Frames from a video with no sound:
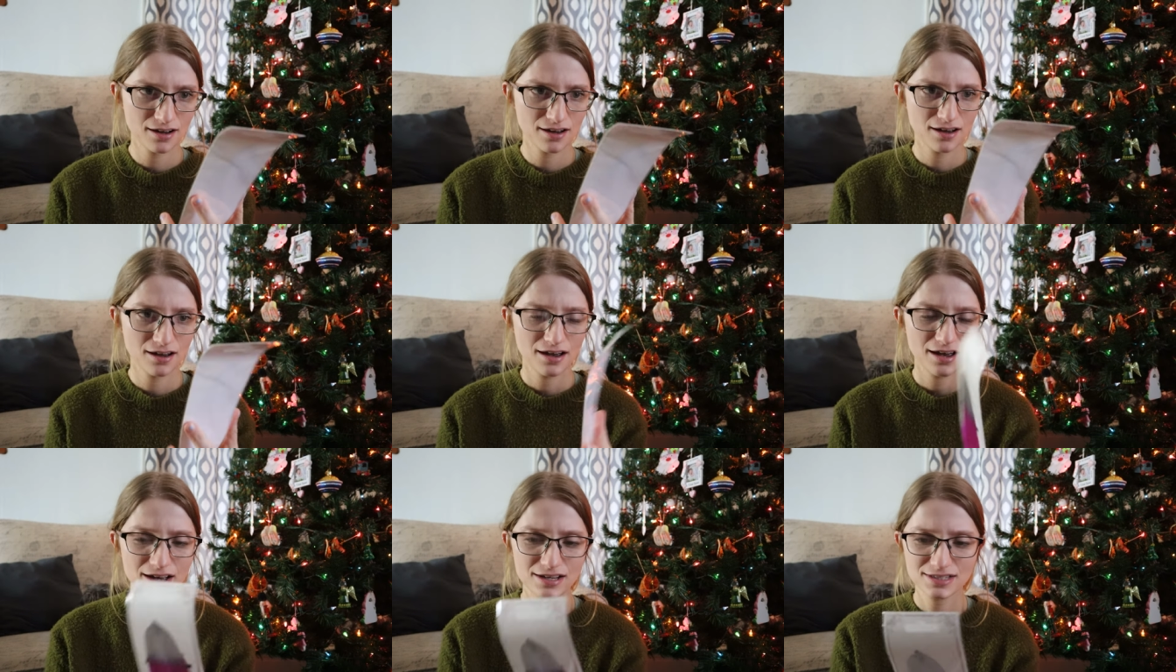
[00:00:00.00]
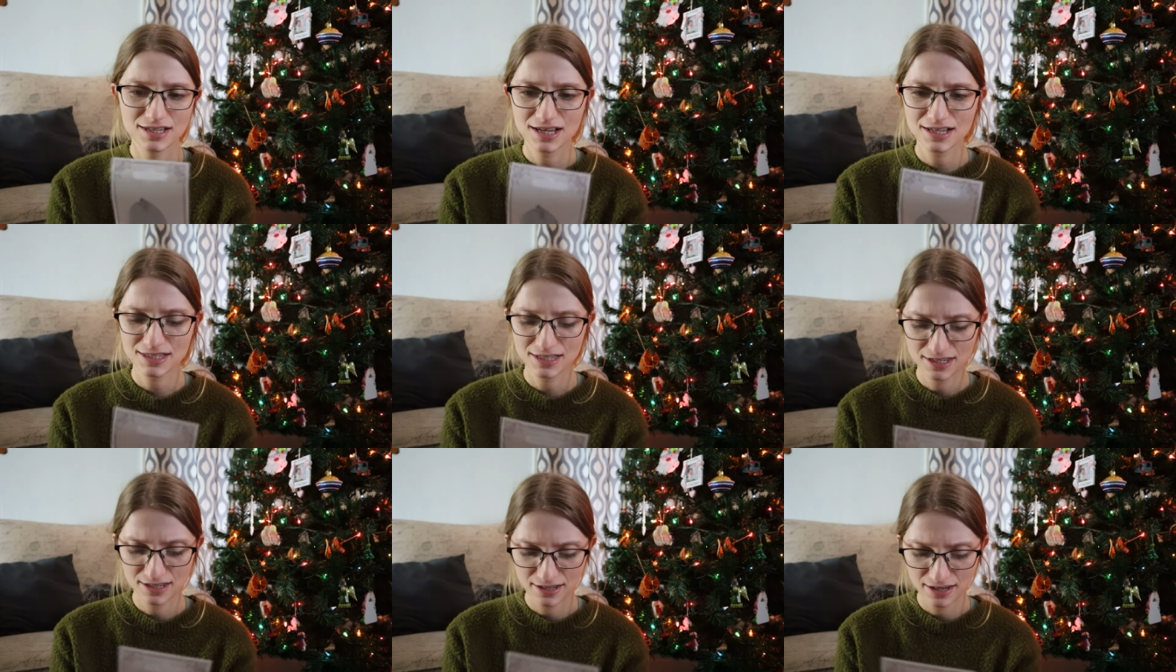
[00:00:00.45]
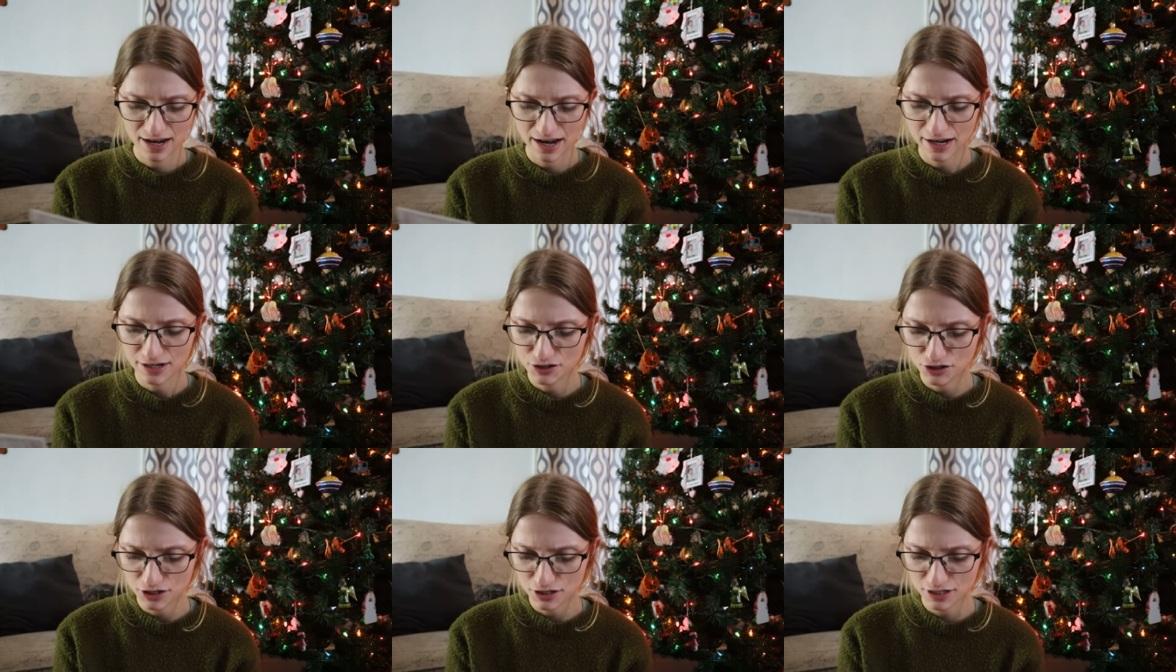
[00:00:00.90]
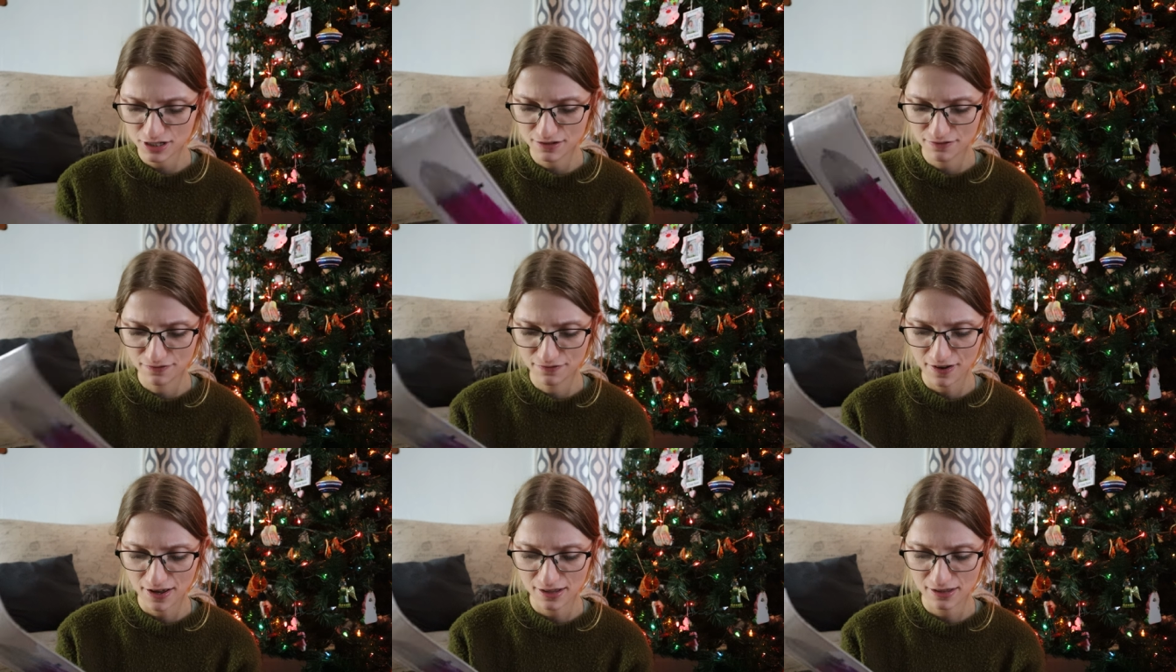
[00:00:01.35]
It says nature's
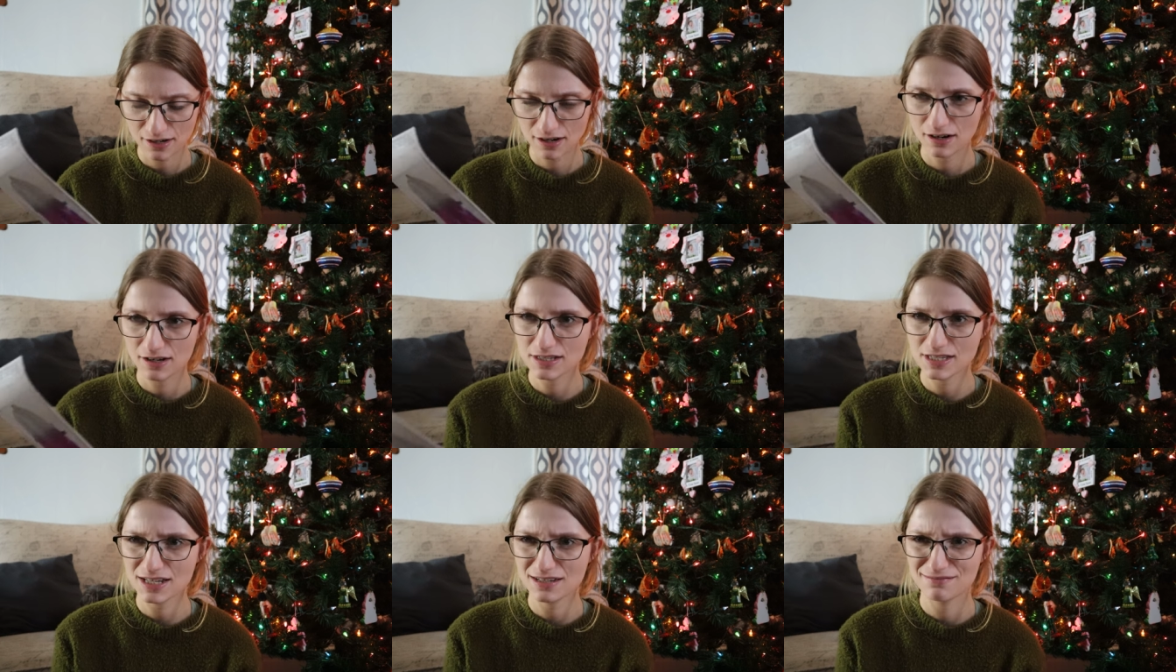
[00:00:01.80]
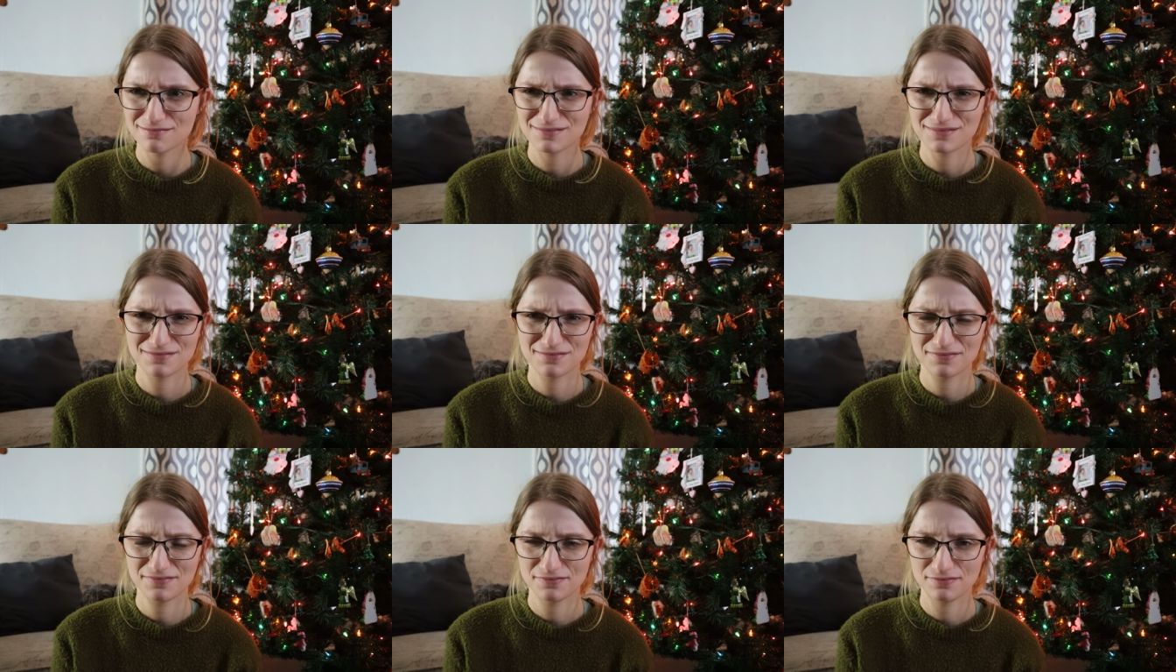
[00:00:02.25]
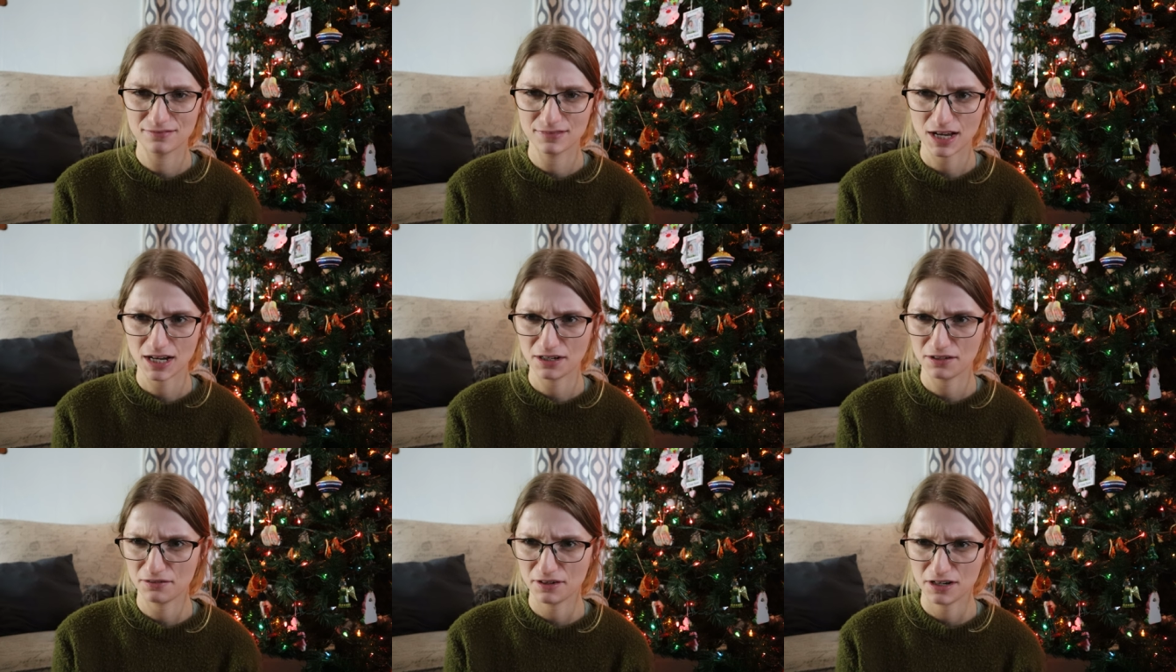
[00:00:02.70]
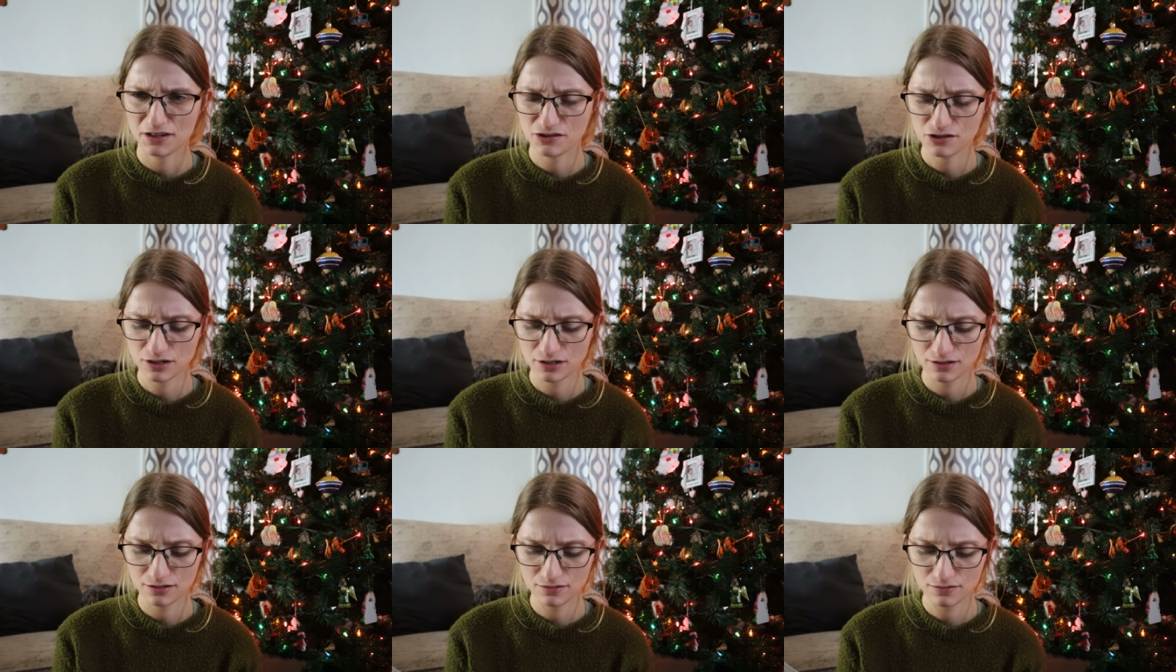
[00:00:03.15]
feather. Is it
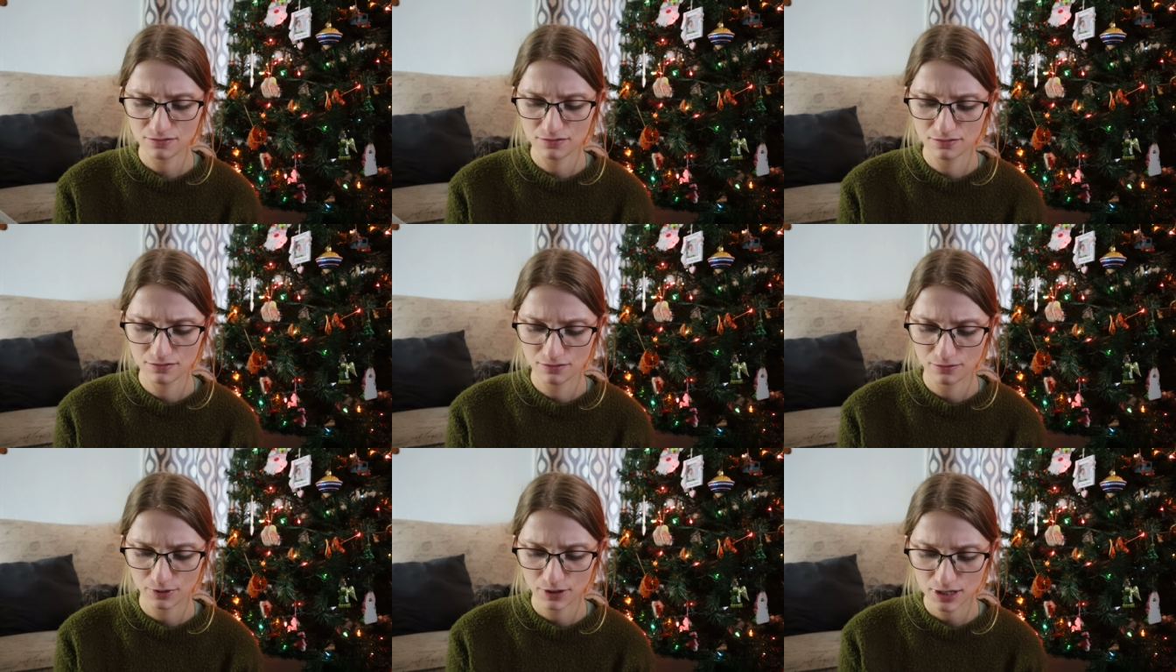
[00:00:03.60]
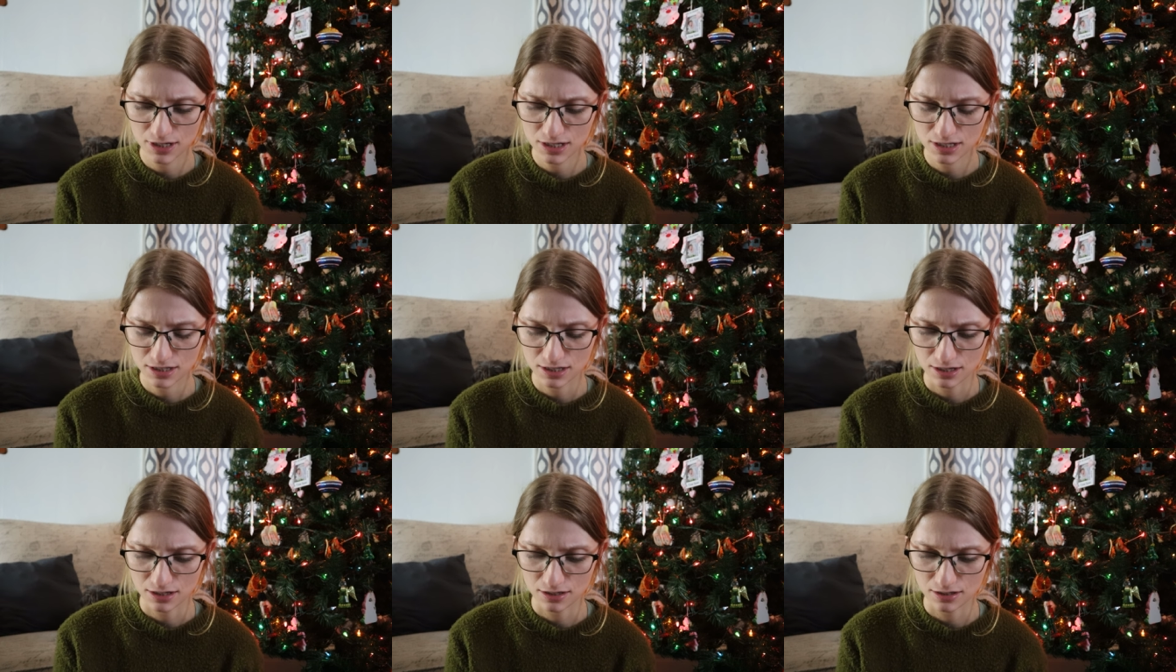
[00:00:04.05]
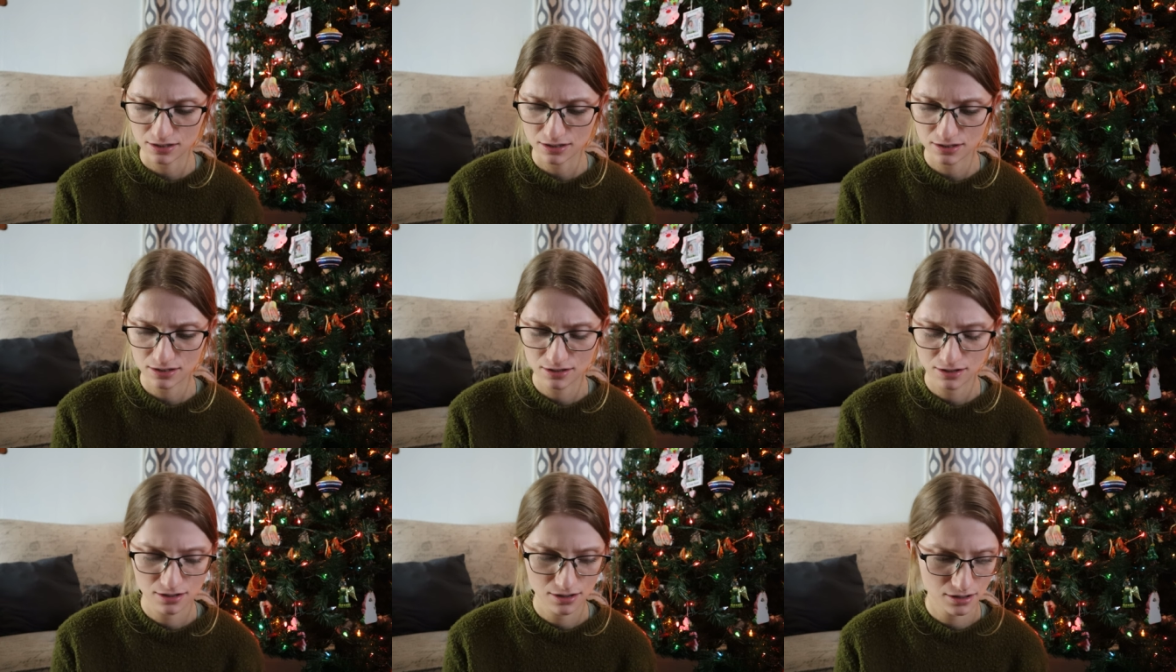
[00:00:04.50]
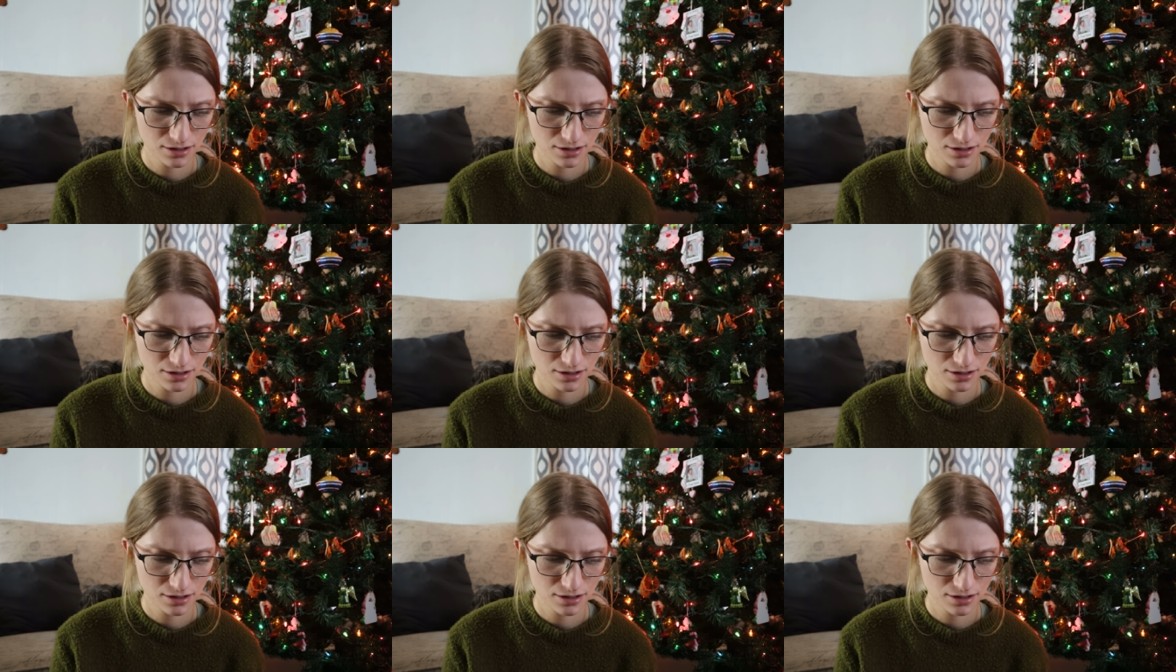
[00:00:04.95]
decoration? What is this?